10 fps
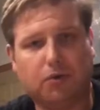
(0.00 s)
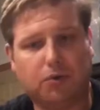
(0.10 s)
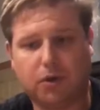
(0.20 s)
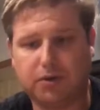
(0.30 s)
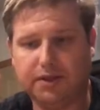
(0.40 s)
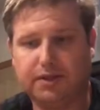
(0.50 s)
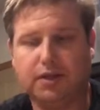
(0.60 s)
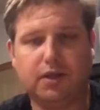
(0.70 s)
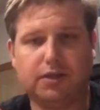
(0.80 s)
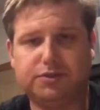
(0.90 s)
roll it,
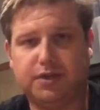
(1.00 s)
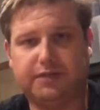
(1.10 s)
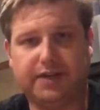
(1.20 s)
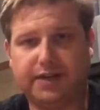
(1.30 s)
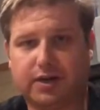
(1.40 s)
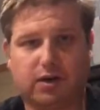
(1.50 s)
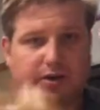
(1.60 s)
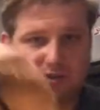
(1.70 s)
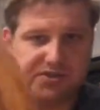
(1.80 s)
shove it in here, and you're